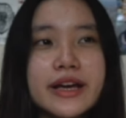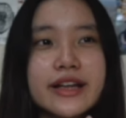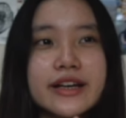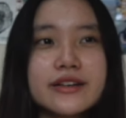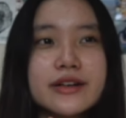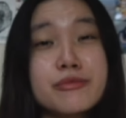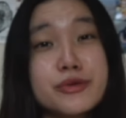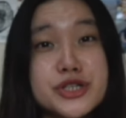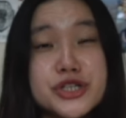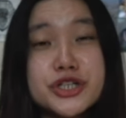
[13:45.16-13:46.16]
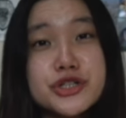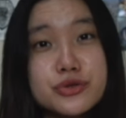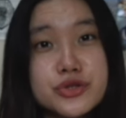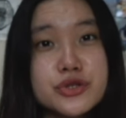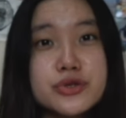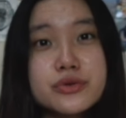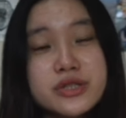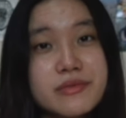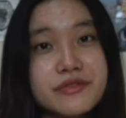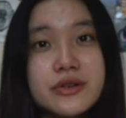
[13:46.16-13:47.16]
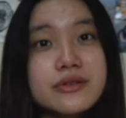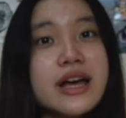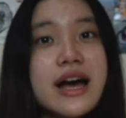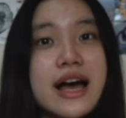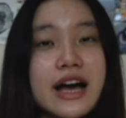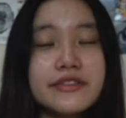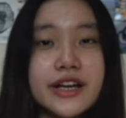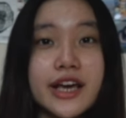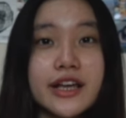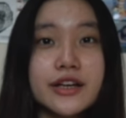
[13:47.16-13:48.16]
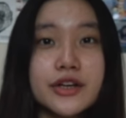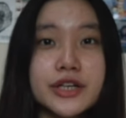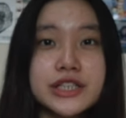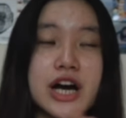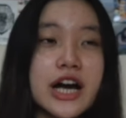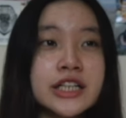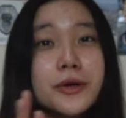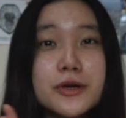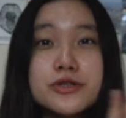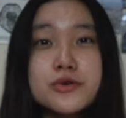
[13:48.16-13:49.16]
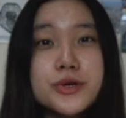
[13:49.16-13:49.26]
like, I'm pretty sure you too, some of you have dedicated your school